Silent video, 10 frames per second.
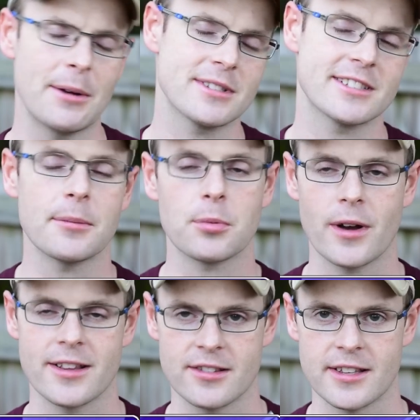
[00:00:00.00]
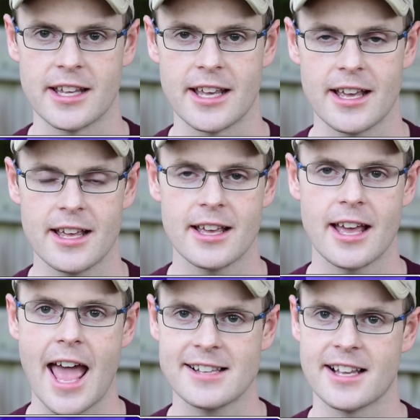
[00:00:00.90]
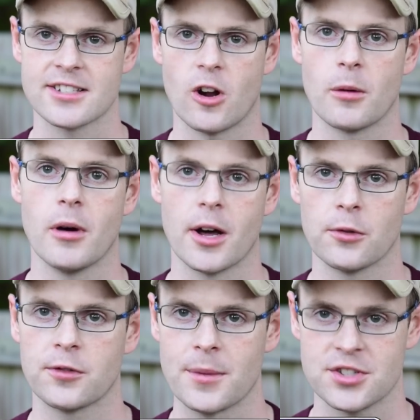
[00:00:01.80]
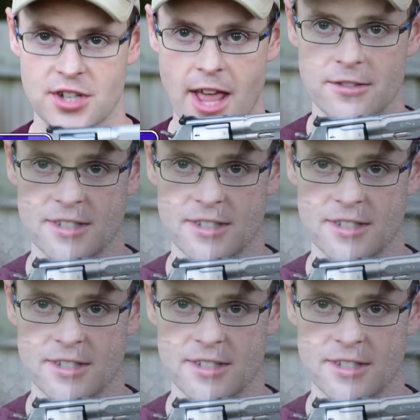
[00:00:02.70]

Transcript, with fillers: Now it separates the SSR model from the standard